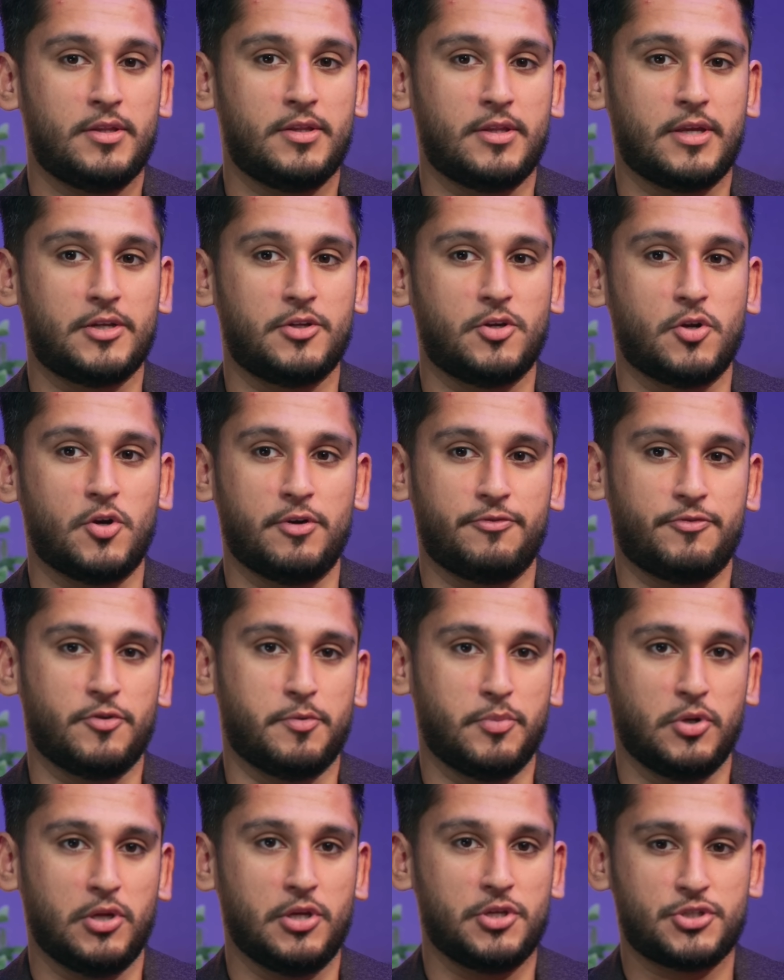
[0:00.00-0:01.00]
then, if you're
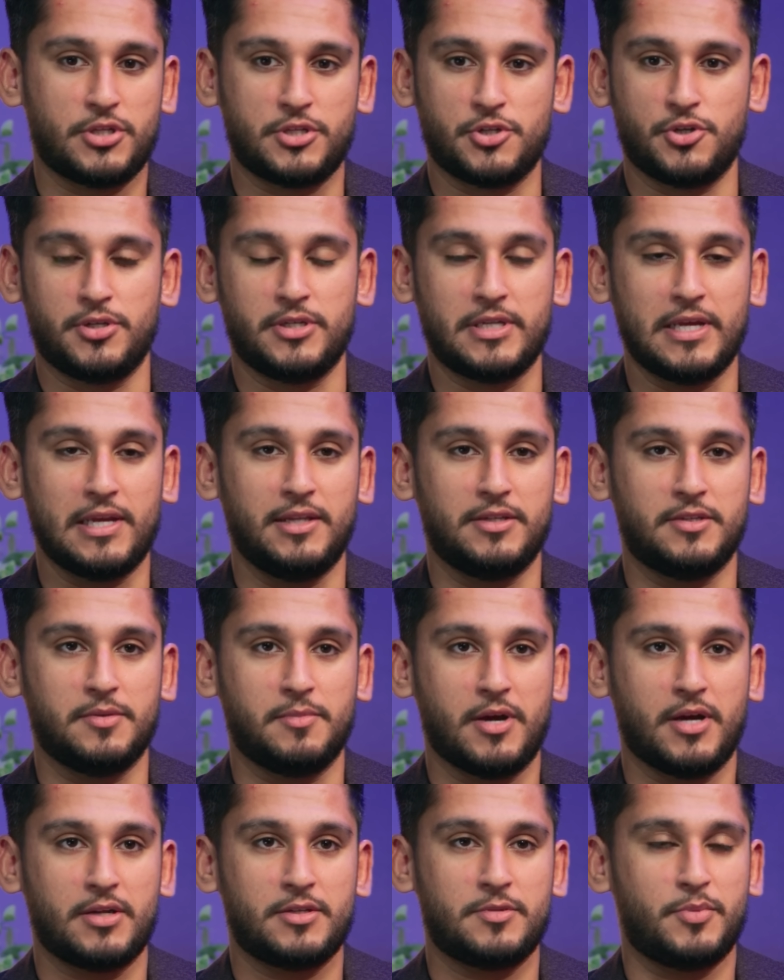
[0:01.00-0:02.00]
bullish and you're a daily
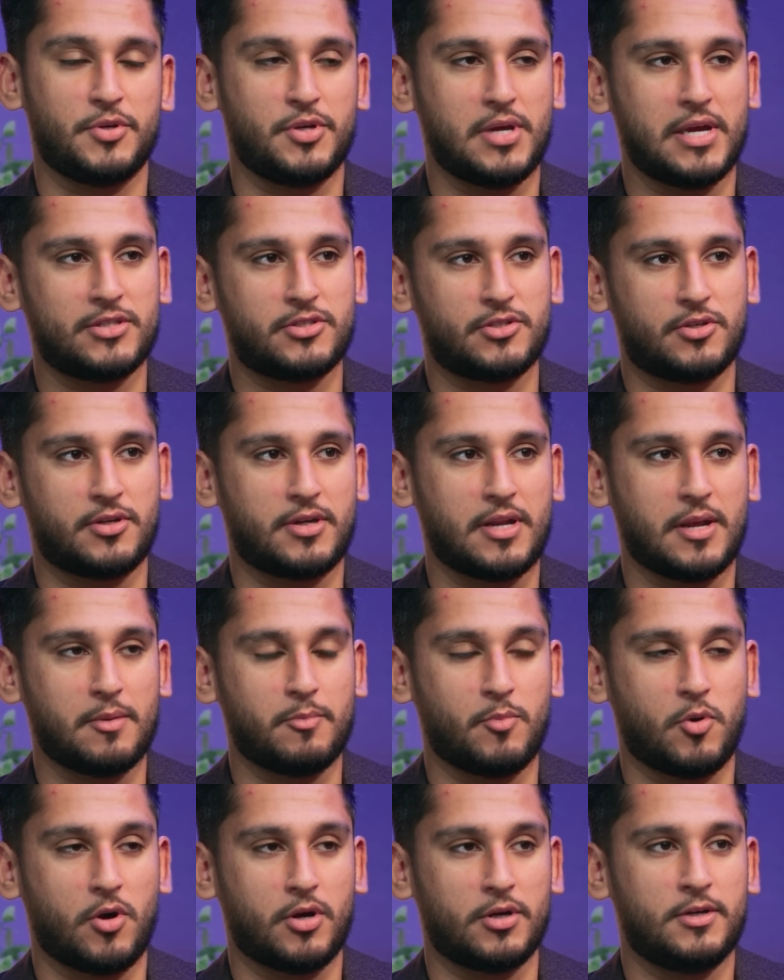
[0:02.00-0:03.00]
demand, but you entered on
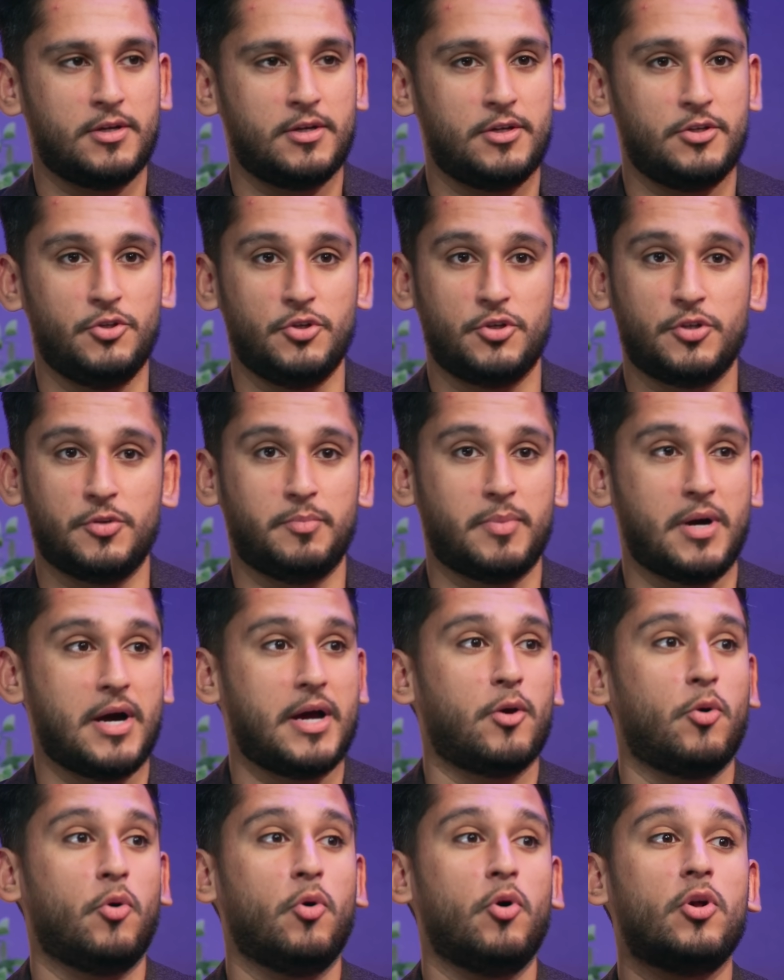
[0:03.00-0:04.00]
M1, you could
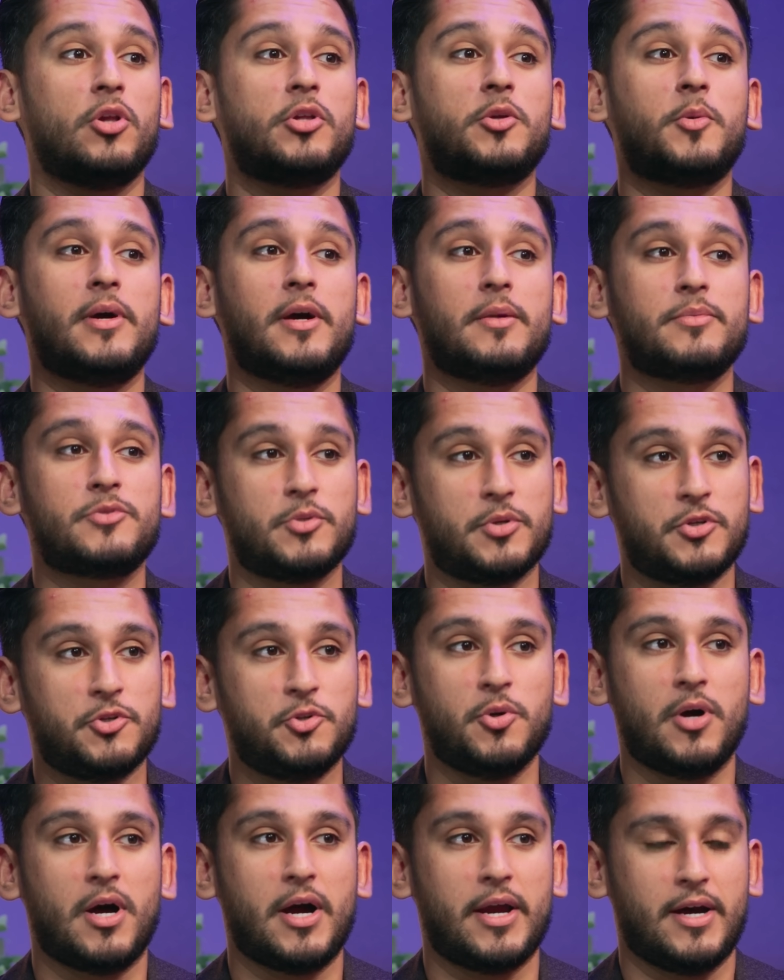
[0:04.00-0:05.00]
buy all the way up to a
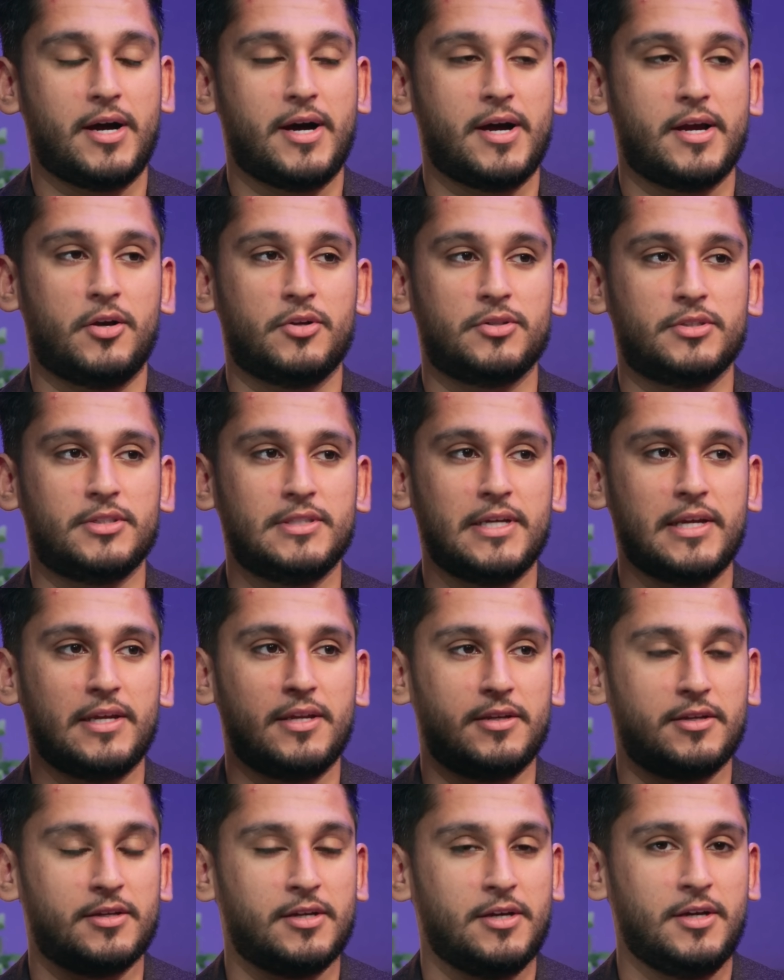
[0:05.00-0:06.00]
new high on the
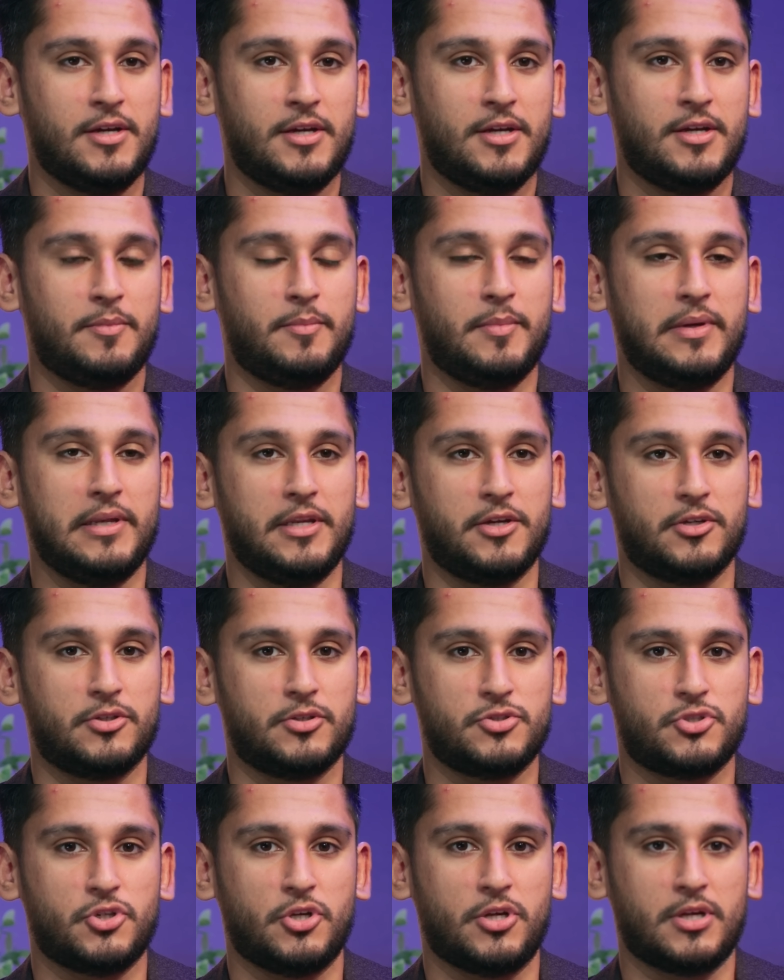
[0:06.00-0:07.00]
daily, meaning you
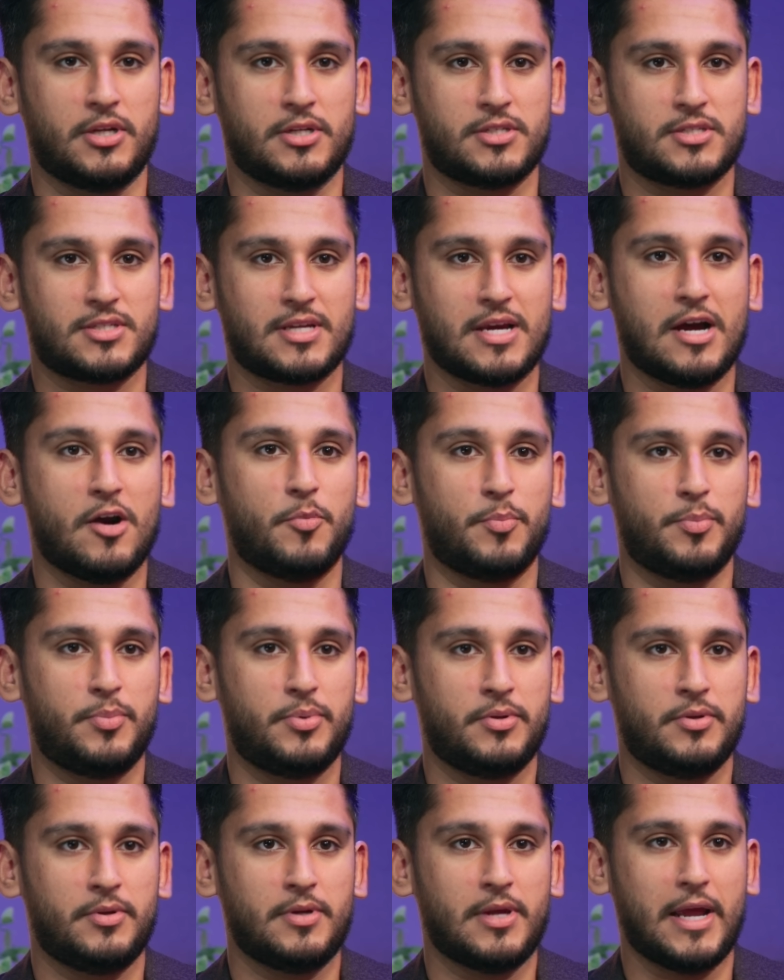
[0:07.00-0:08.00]
can turn a scalp
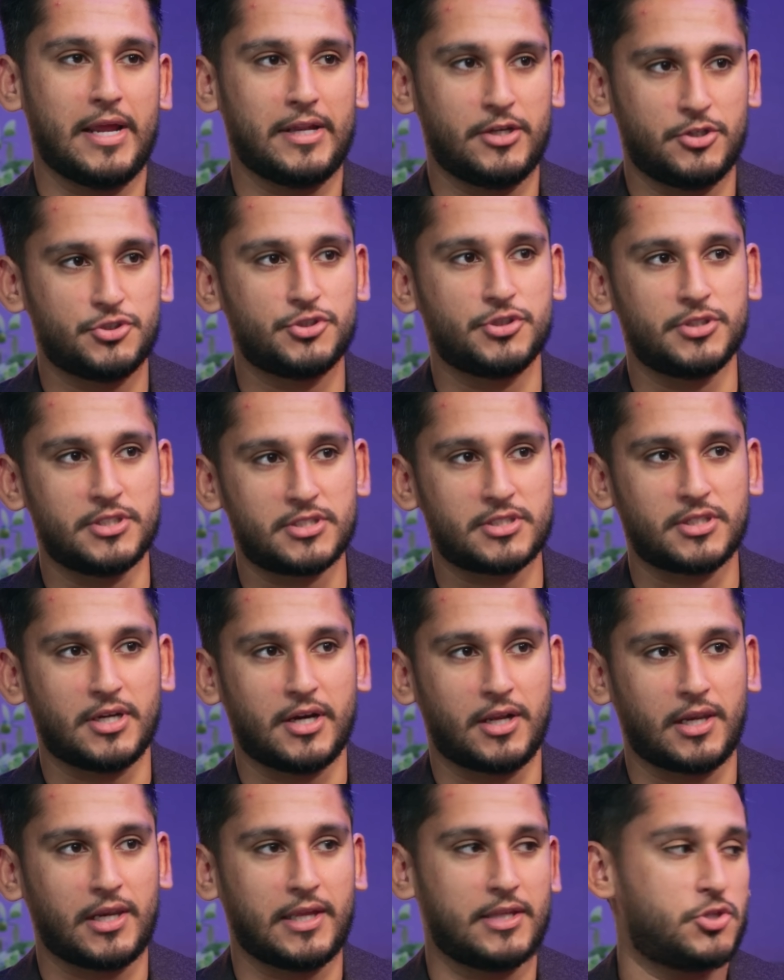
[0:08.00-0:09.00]
entry
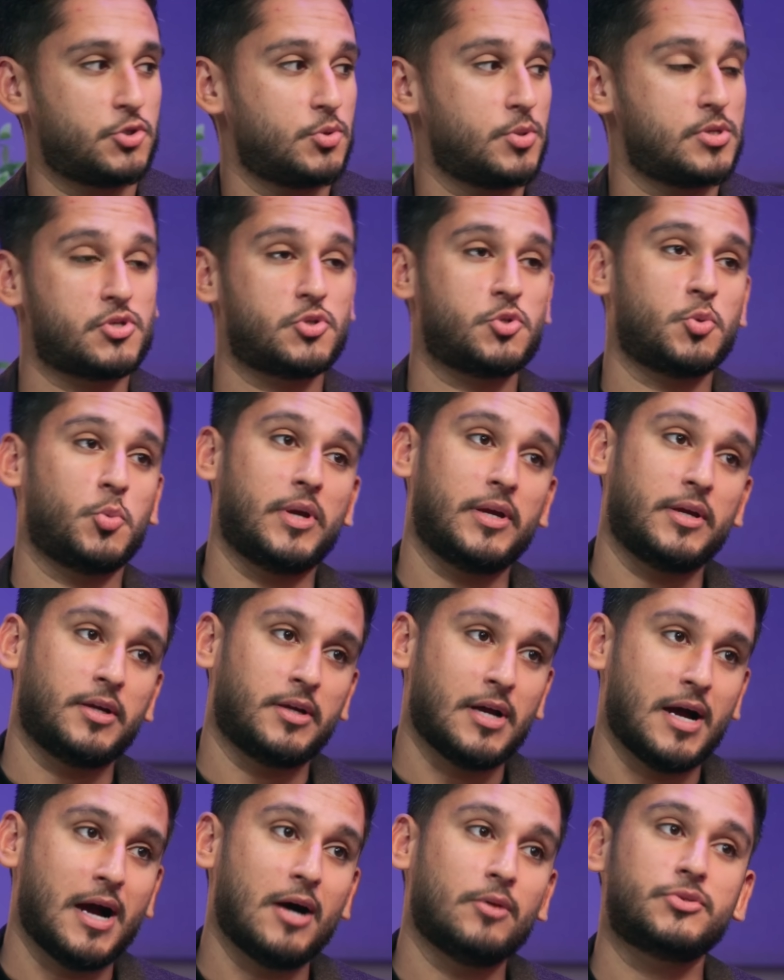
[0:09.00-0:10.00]
style into a
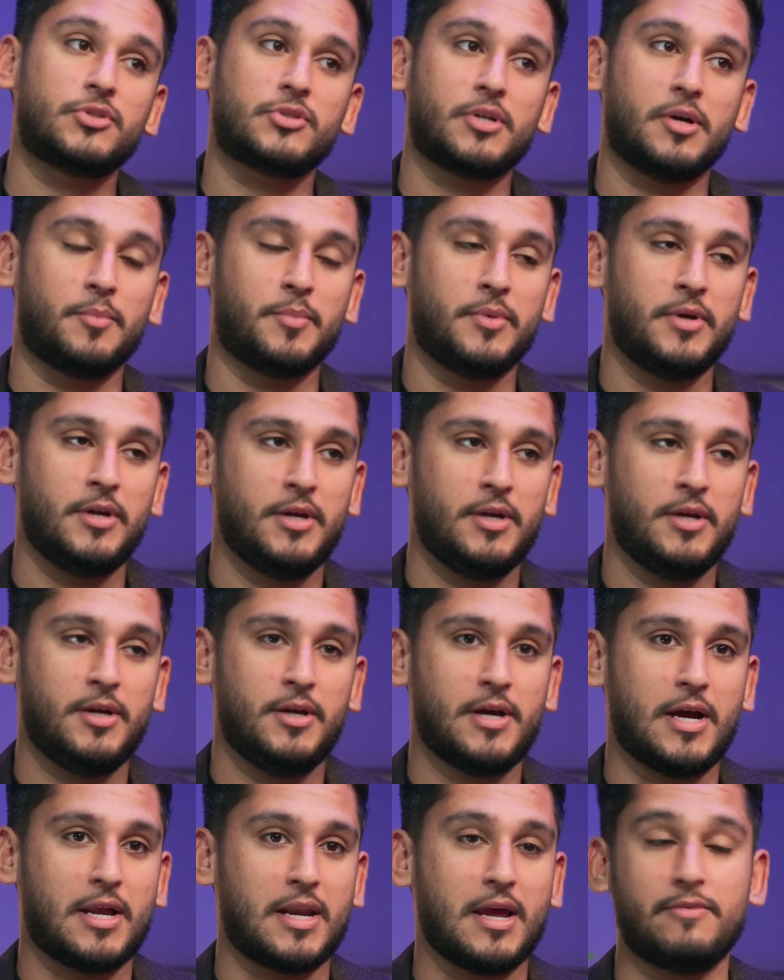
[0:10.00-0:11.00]
swing outcome
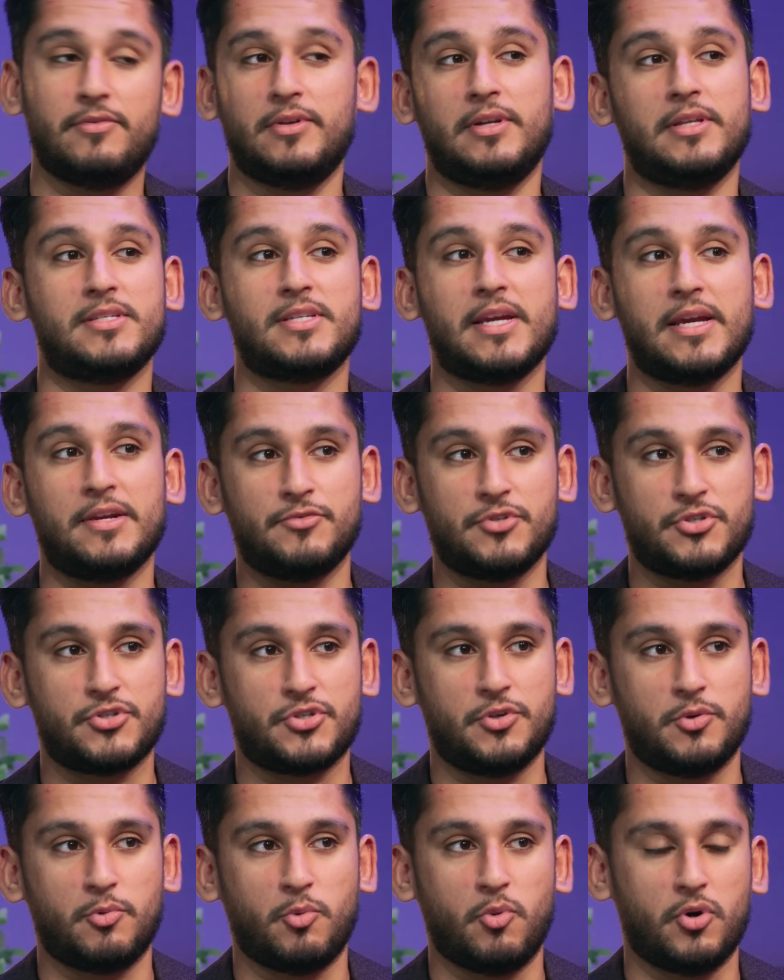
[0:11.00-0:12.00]
and have an insane risk
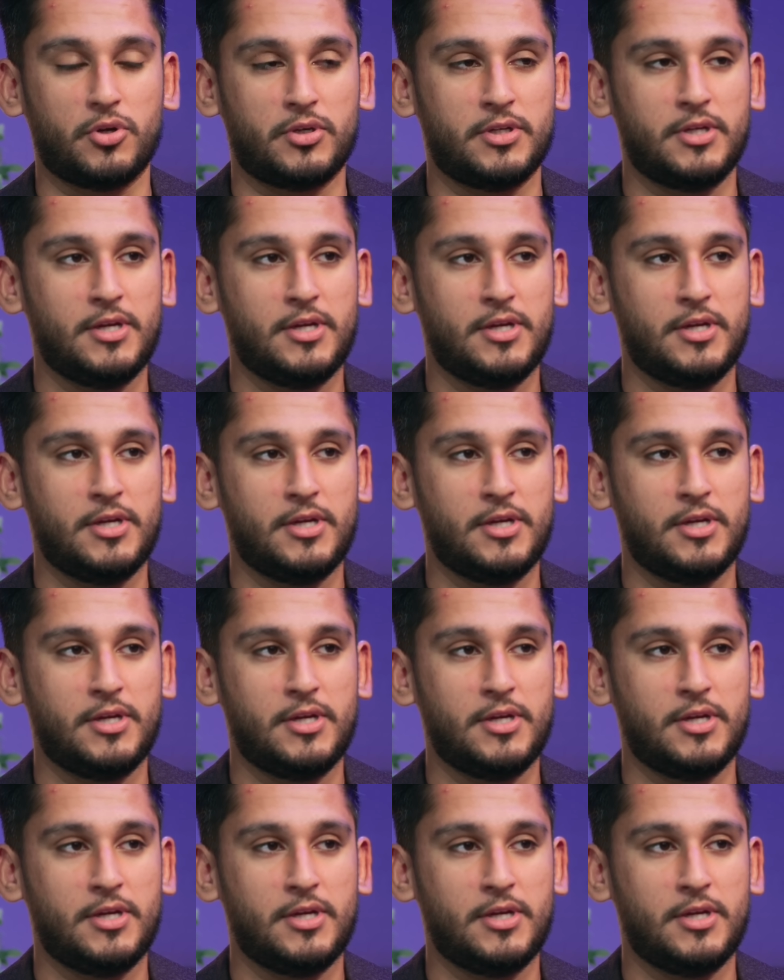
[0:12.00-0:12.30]
to reward.